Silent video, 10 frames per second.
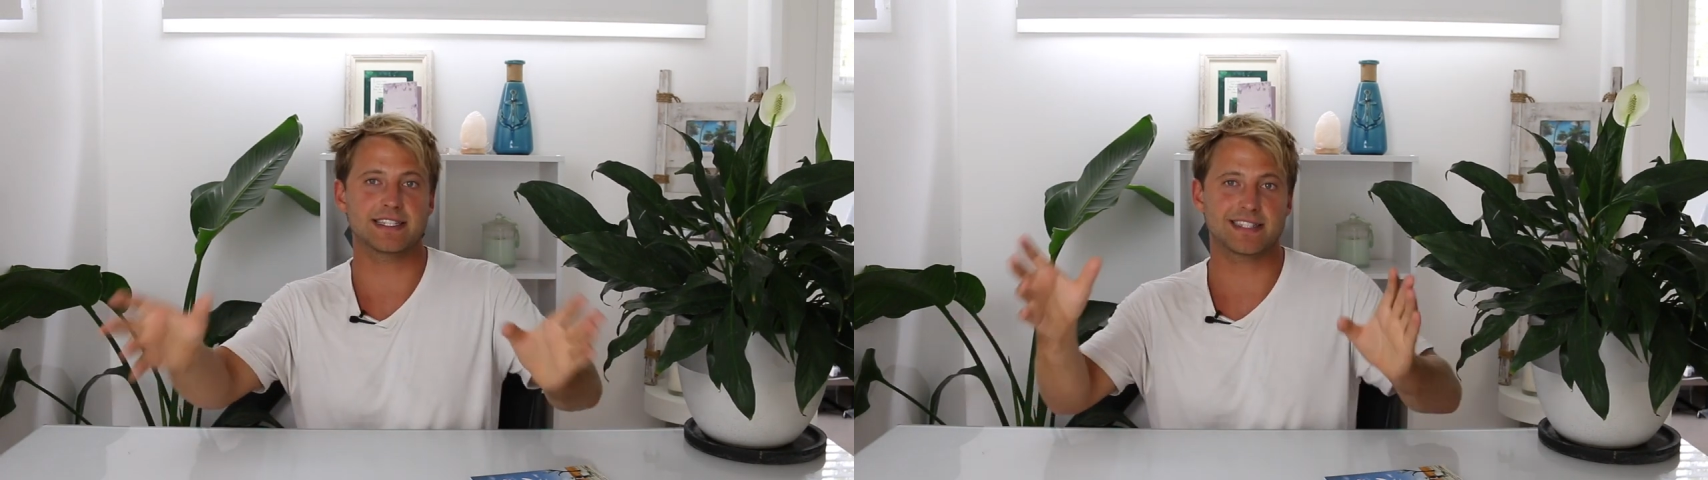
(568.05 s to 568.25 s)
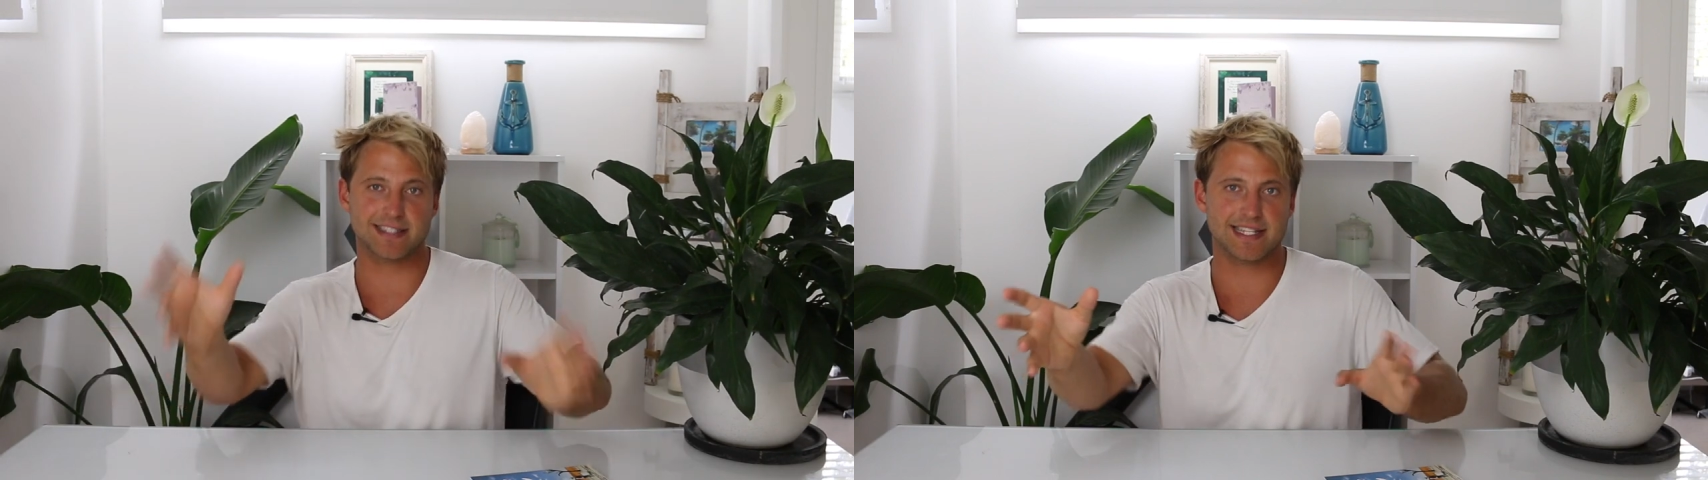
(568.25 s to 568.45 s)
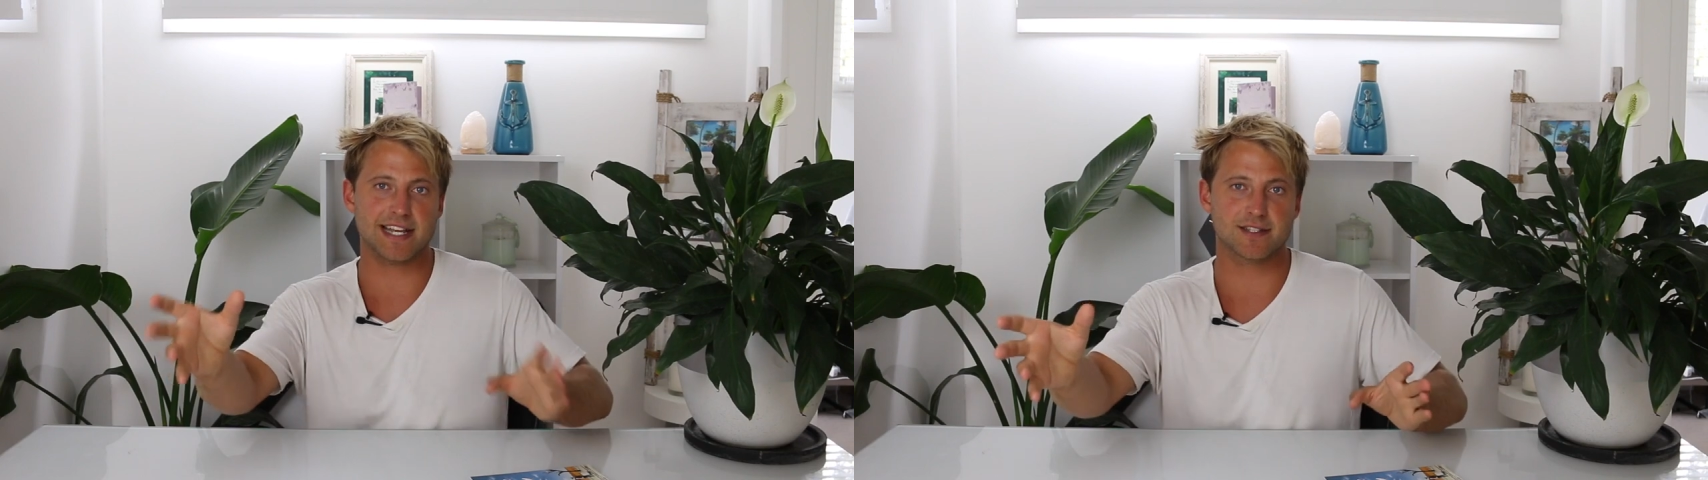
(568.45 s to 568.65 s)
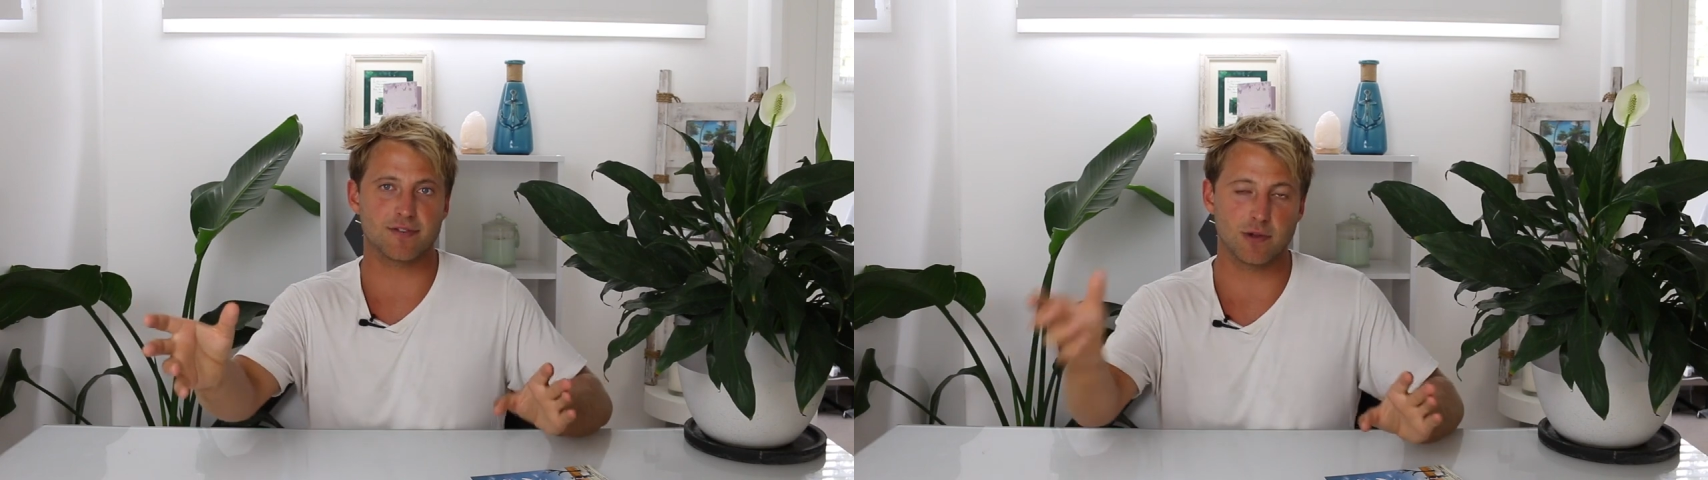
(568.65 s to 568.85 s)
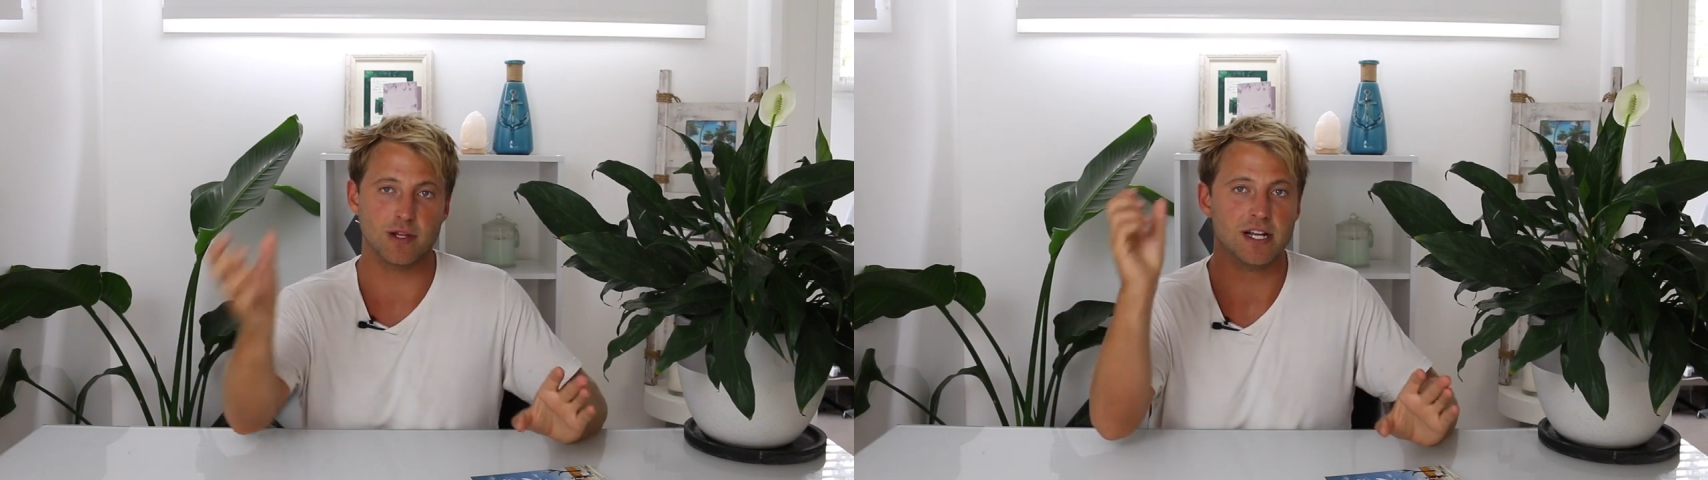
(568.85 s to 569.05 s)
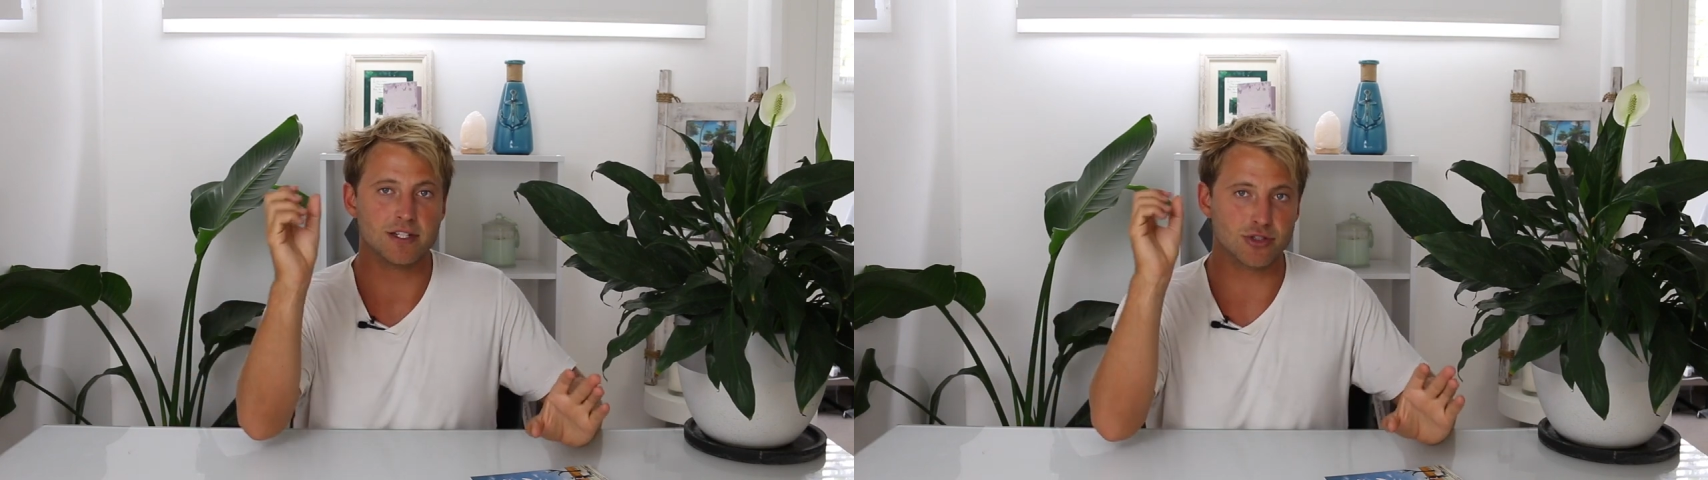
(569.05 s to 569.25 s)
successful,